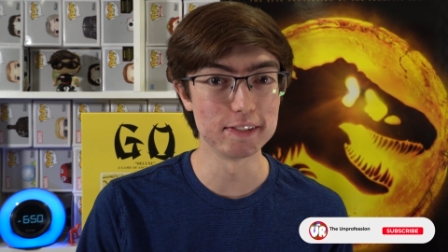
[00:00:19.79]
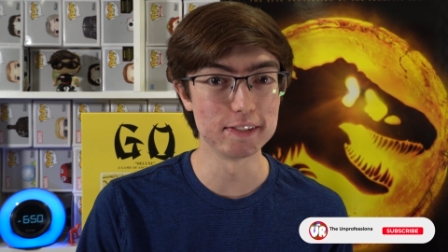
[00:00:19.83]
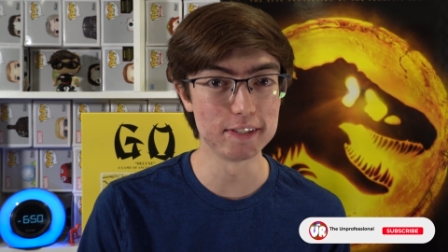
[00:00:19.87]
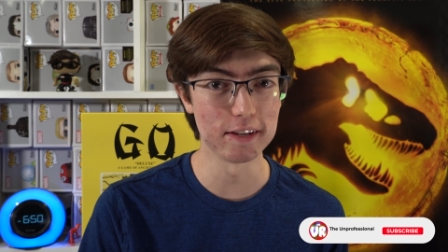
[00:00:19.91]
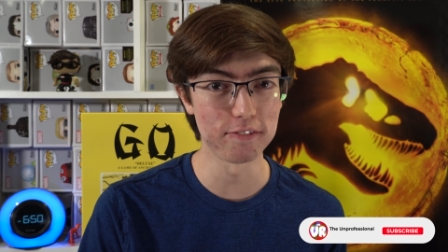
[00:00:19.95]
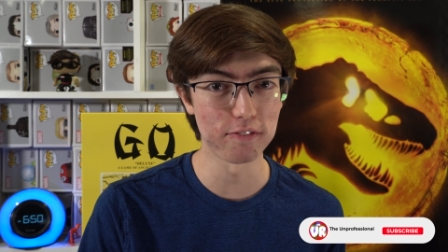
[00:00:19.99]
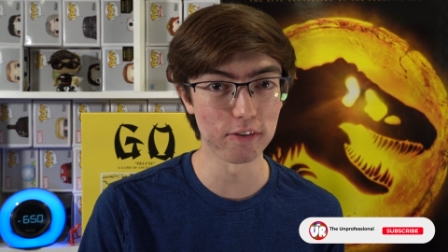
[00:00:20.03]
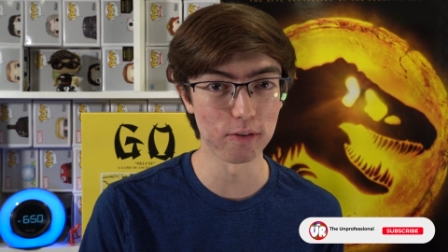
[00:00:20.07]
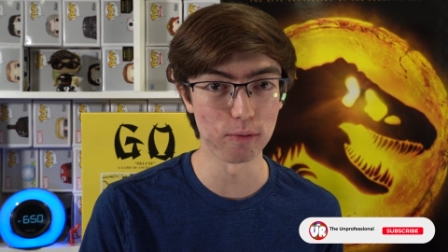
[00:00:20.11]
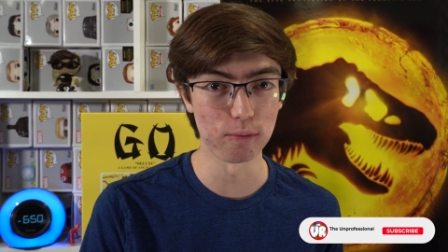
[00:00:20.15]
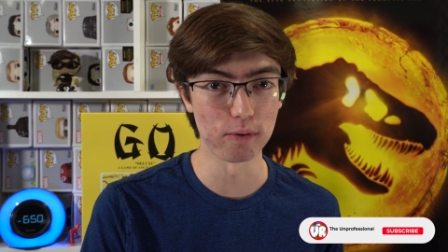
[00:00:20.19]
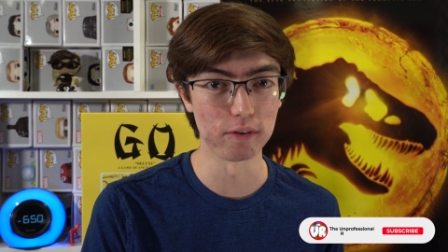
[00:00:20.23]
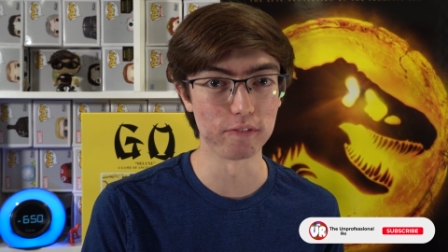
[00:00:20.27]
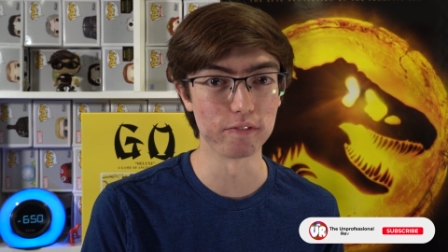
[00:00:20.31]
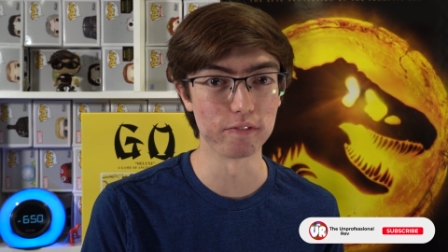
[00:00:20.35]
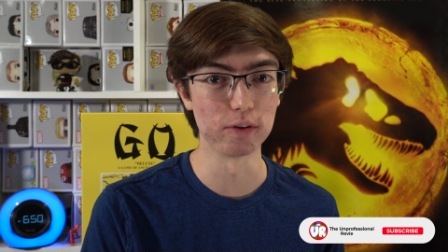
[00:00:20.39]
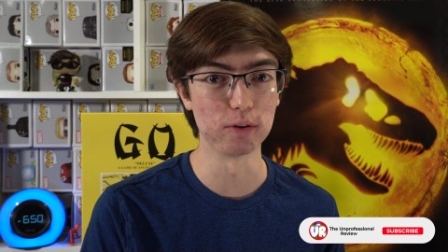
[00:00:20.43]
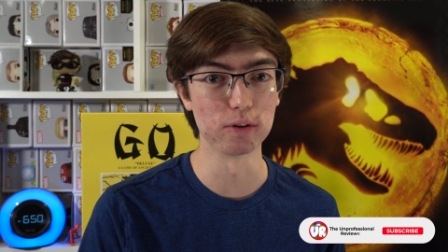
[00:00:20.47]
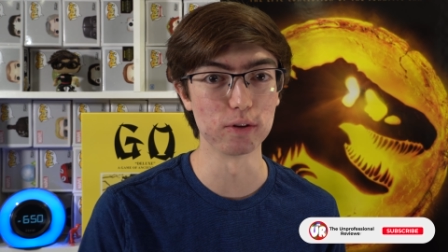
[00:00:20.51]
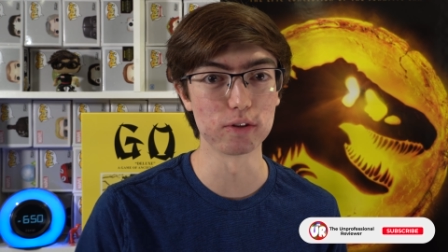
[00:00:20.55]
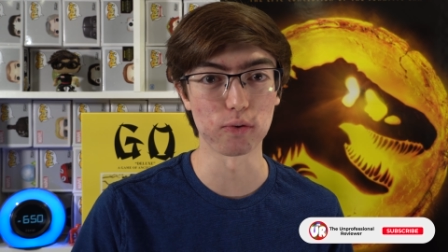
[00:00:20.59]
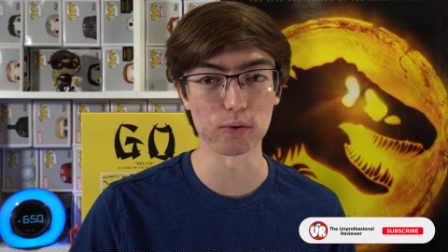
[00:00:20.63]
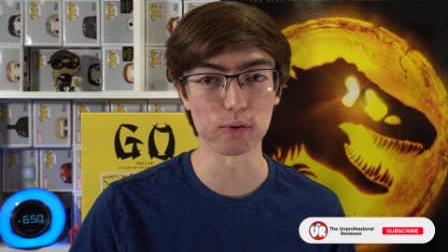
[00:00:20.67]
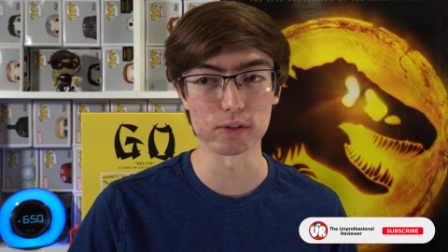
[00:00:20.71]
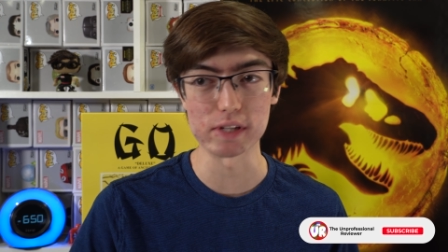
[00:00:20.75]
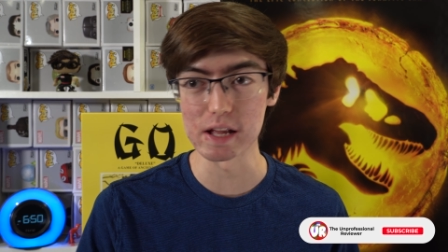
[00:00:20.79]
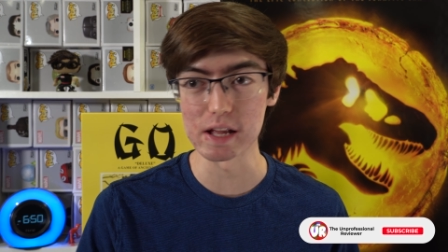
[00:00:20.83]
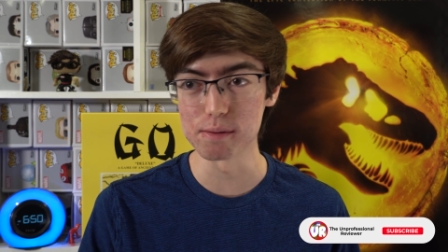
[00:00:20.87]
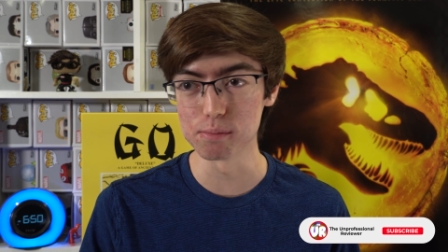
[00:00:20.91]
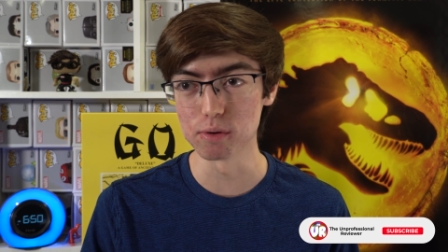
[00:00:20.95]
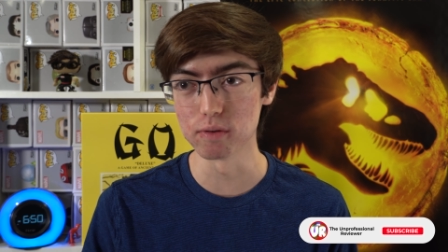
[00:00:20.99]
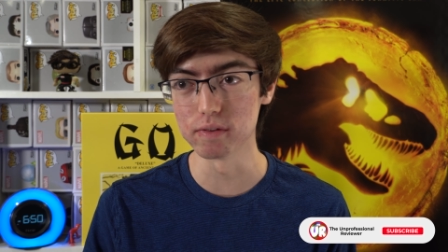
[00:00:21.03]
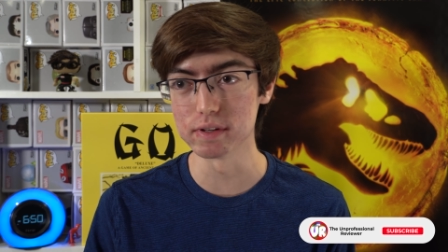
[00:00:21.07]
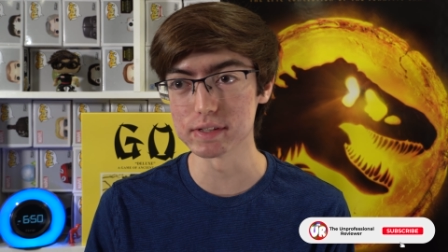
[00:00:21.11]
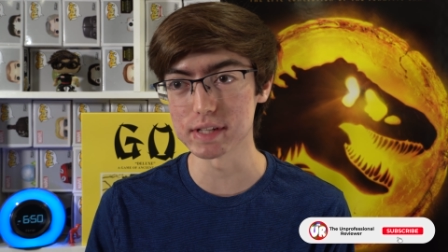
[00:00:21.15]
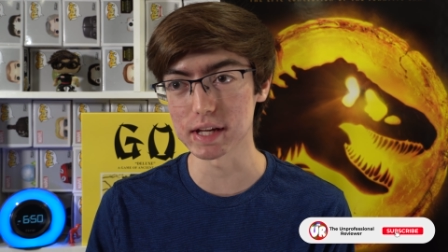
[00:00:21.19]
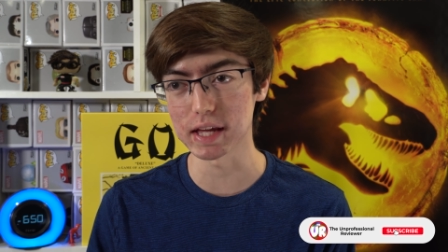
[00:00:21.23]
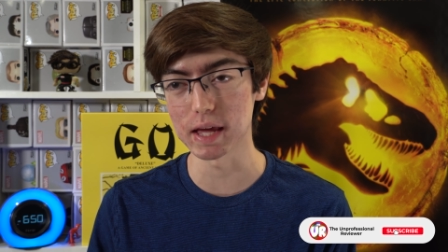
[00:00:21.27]
different reviews for 10
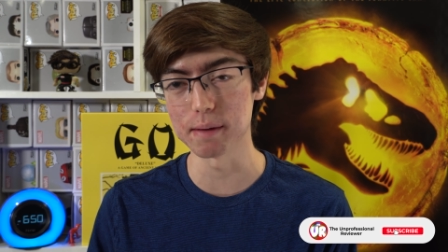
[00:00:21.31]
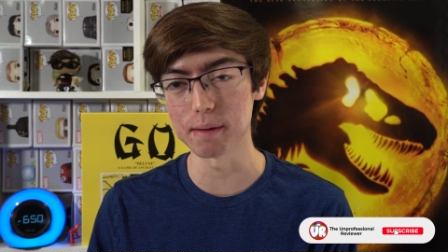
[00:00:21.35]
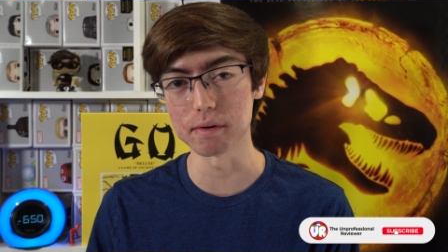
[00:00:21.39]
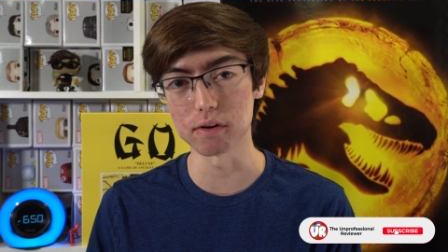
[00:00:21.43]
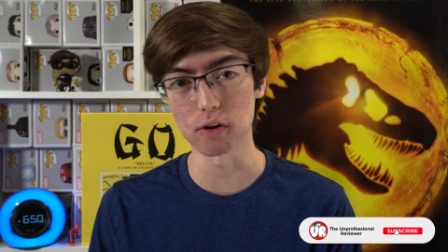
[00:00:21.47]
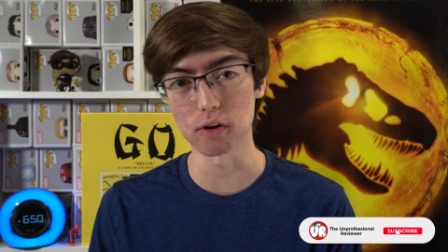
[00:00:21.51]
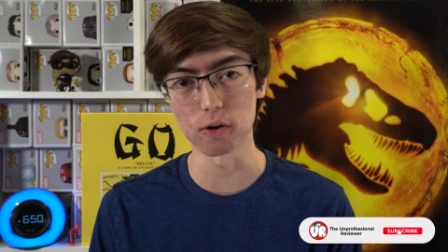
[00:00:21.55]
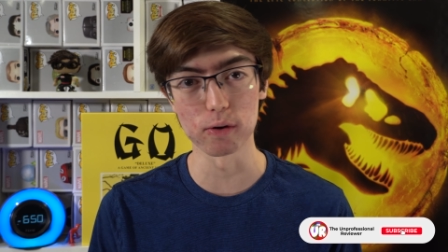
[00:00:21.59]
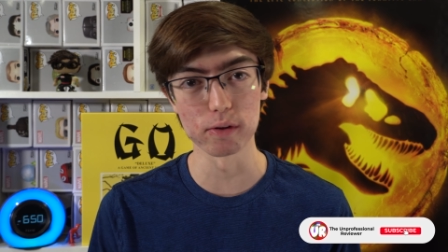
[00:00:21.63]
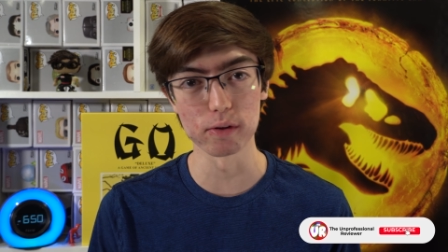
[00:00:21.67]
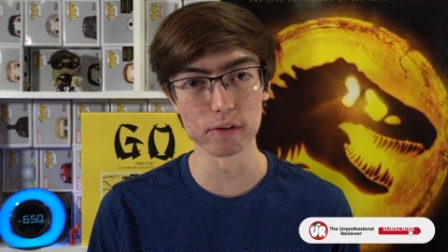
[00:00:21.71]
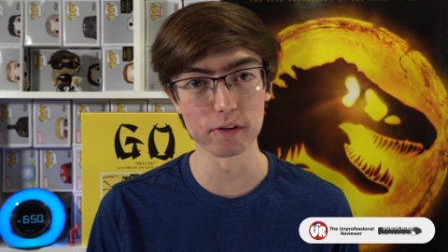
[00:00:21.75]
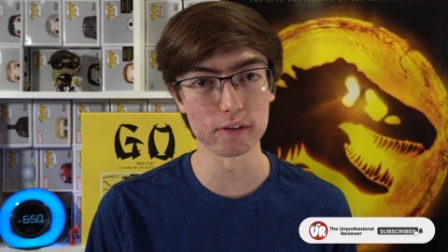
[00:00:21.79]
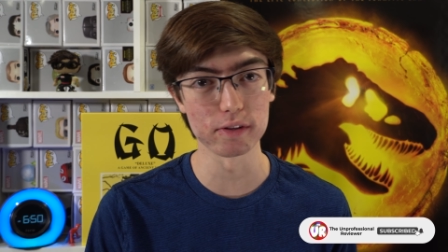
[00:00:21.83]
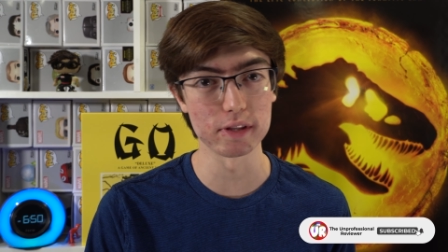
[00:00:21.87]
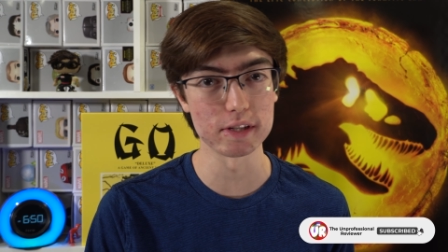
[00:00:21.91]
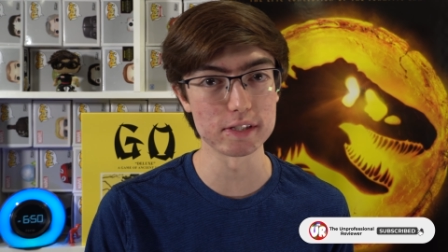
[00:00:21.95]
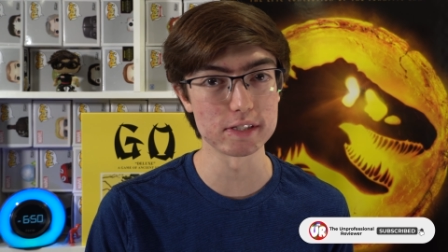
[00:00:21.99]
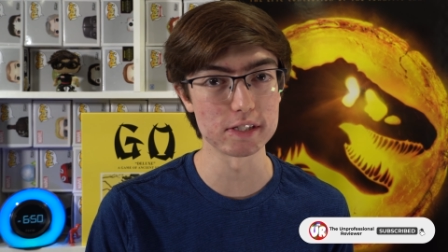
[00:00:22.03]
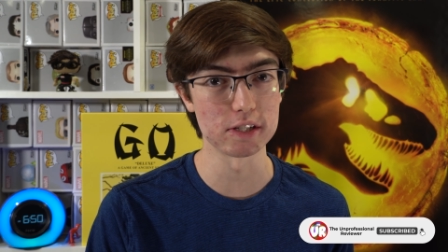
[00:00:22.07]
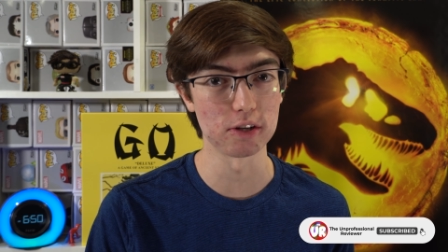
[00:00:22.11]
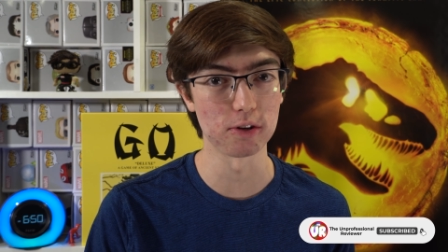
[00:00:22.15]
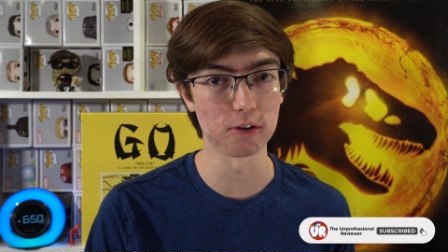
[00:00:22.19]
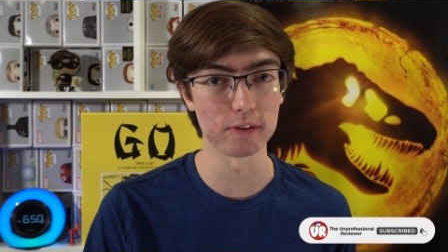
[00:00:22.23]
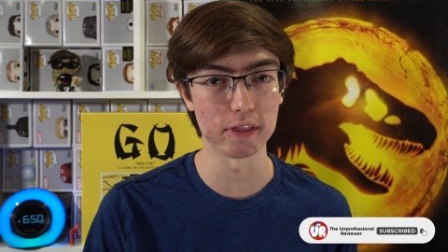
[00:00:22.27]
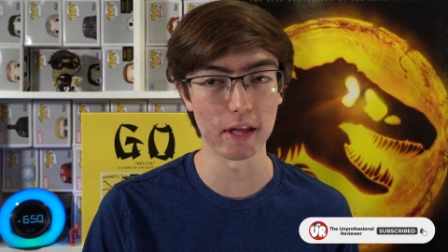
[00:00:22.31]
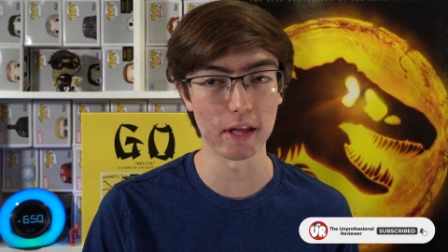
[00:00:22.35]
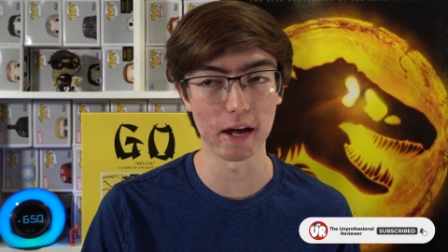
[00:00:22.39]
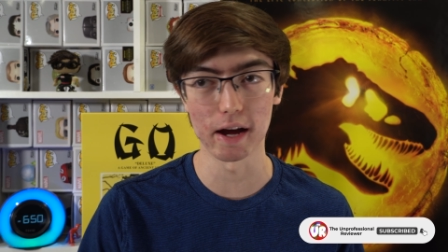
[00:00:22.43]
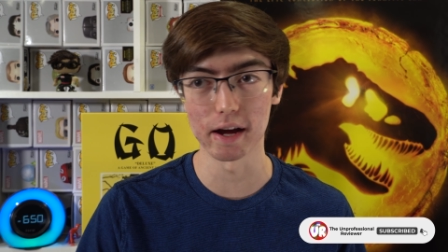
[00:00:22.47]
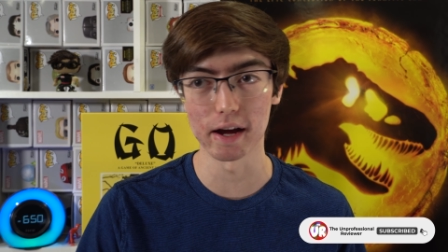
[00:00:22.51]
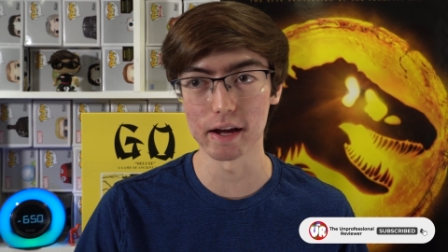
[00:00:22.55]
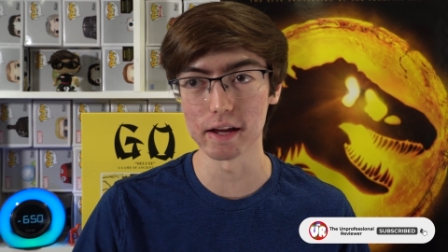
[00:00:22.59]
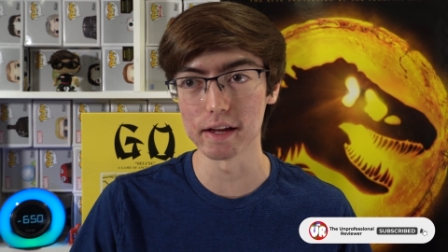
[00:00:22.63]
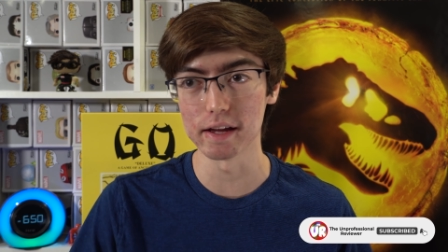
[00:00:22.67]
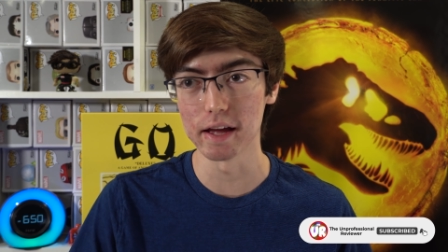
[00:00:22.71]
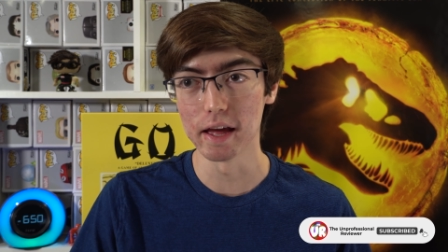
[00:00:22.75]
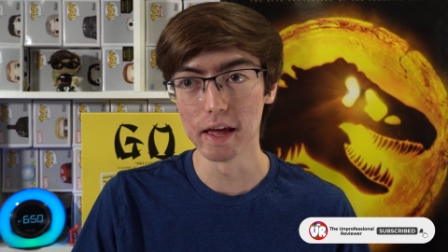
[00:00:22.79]
movies that came out earlier this year that
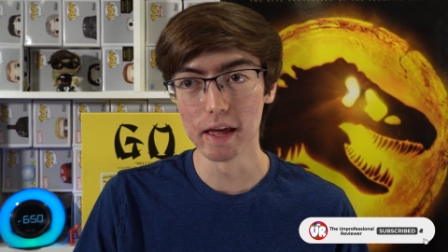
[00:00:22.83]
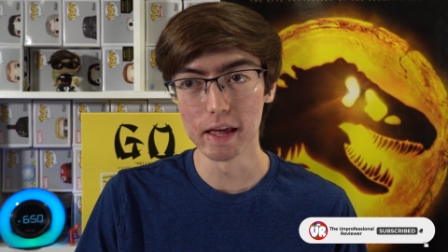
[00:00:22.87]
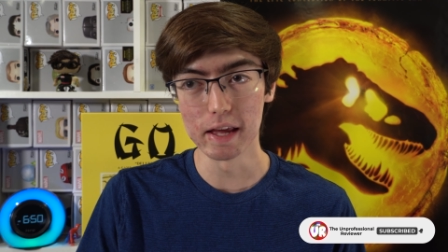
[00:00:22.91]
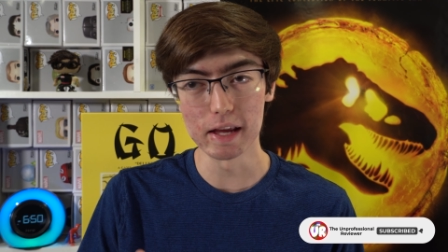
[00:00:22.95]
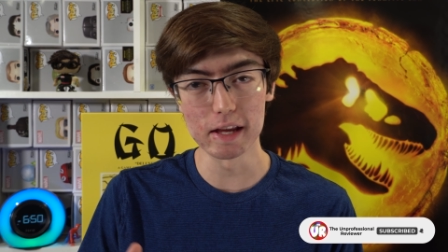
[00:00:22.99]
I